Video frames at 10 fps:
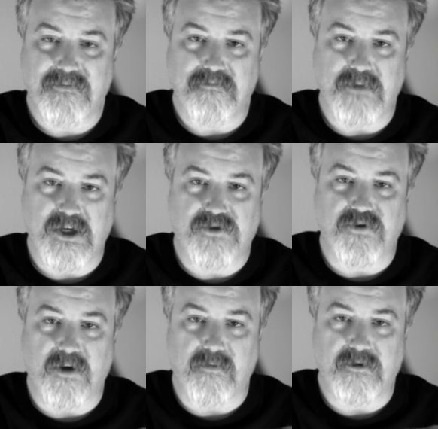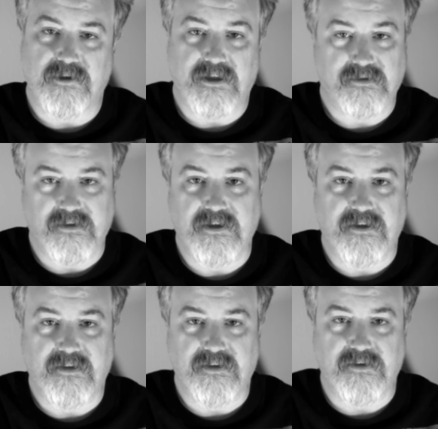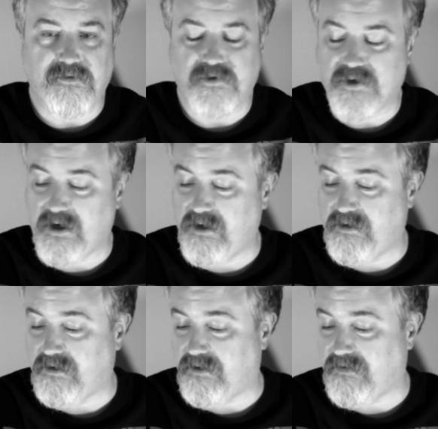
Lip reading: Big Trouble in Little China,